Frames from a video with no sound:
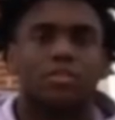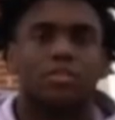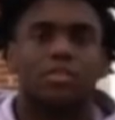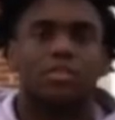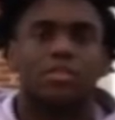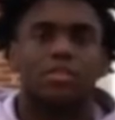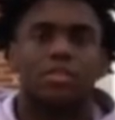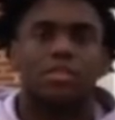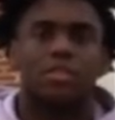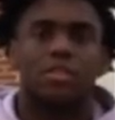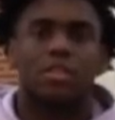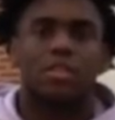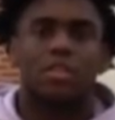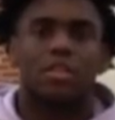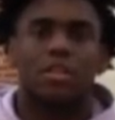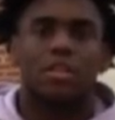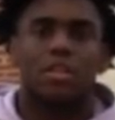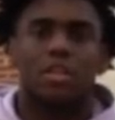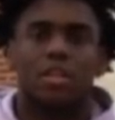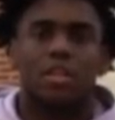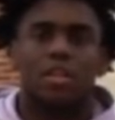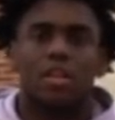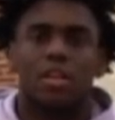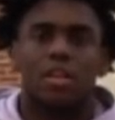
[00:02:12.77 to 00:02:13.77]

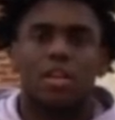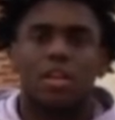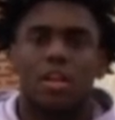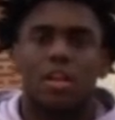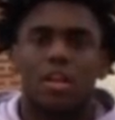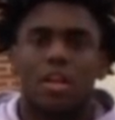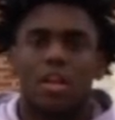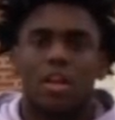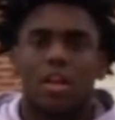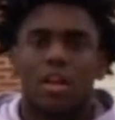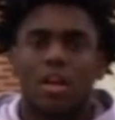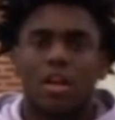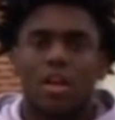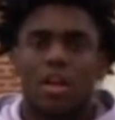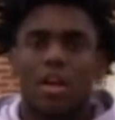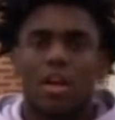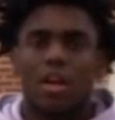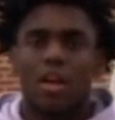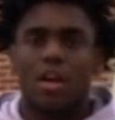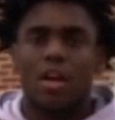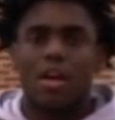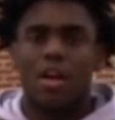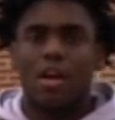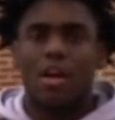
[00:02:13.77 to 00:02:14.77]

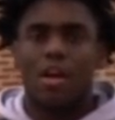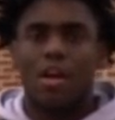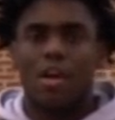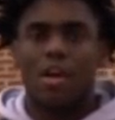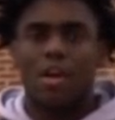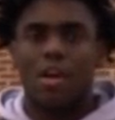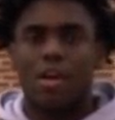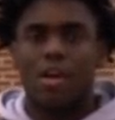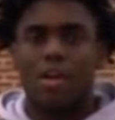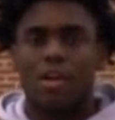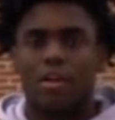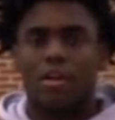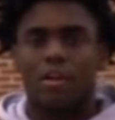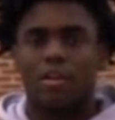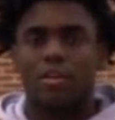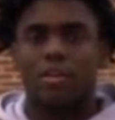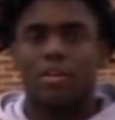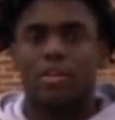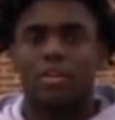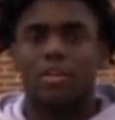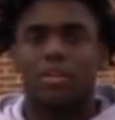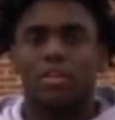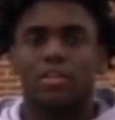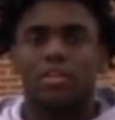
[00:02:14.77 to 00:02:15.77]

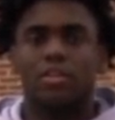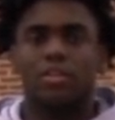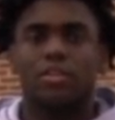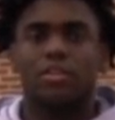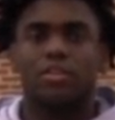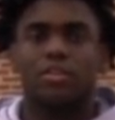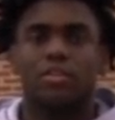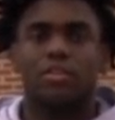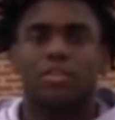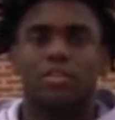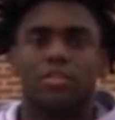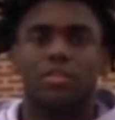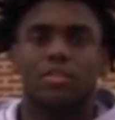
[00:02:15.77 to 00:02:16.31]
[no speech]